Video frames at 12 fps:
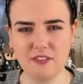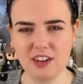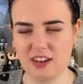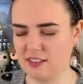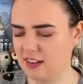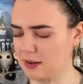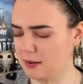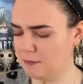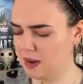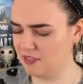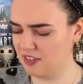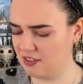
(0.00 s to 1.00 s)
I think that's like not
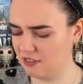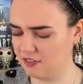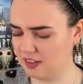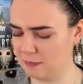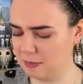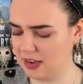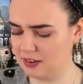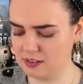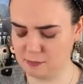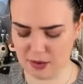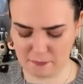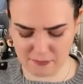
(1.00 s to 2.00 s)
my favourite thing about
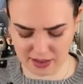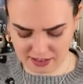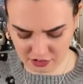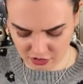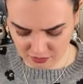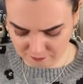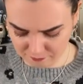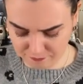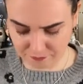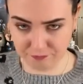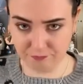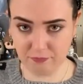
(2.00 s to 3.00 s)
this button badge.
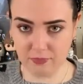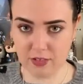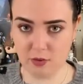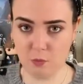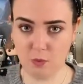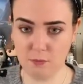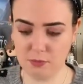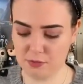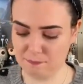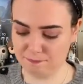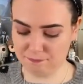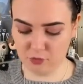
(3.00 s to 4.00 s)
Oops,
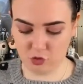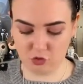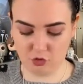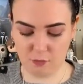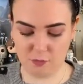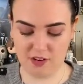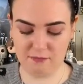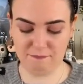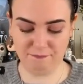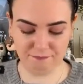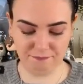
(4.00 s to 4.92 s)
just dropped it.